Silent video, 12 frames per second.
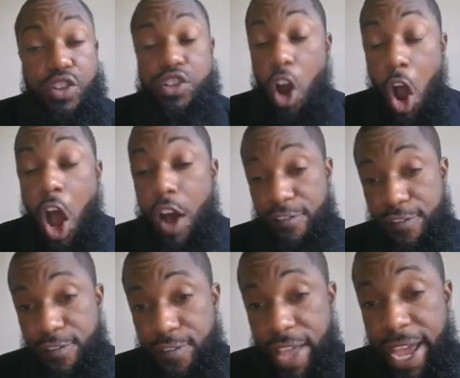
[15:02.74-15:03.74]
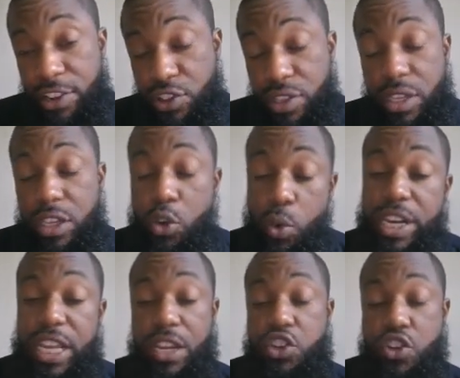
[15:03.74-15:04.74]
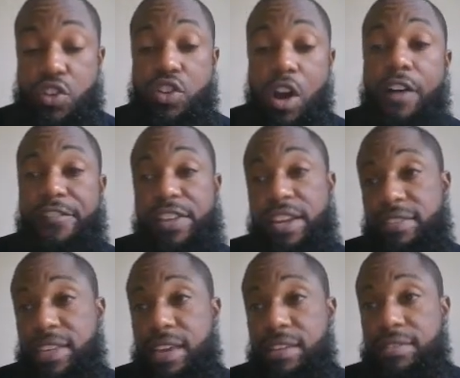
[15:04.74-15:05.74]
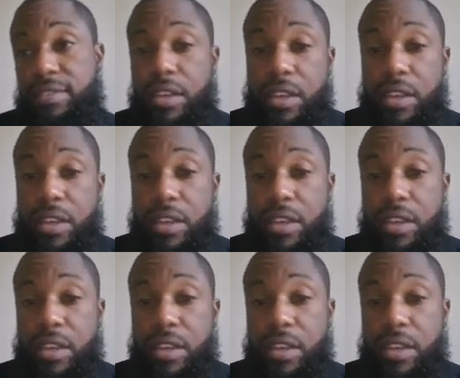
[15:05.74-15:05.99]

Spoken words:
off. Actually, you would need it turned off in this case.